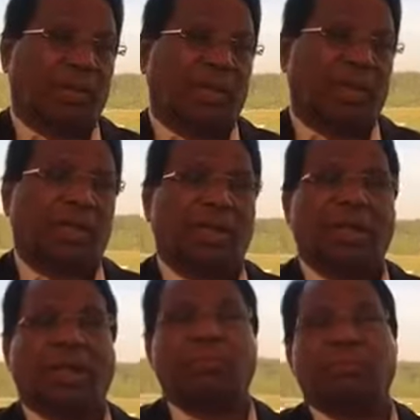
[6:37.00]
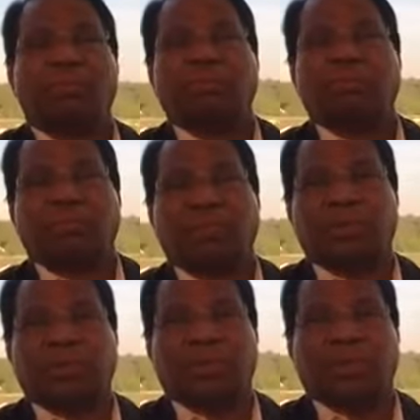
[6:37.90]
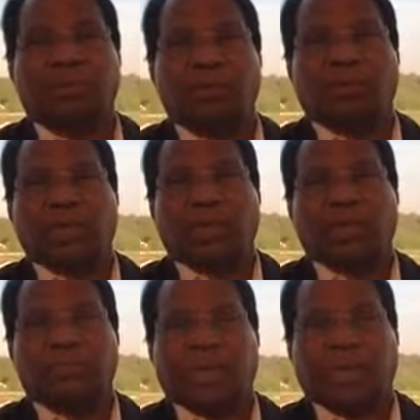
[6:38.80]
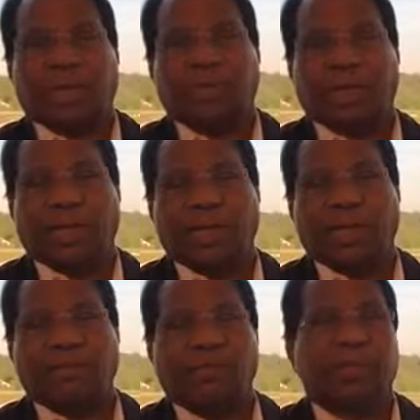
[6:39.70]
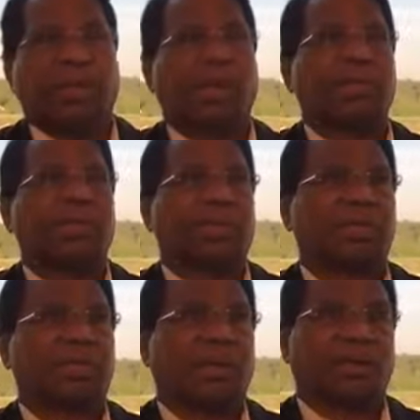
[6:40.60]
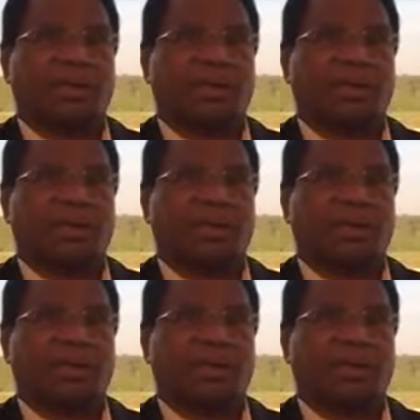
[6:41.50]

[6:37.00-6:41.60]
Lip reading: At the time, South Korea's per capita income was $160,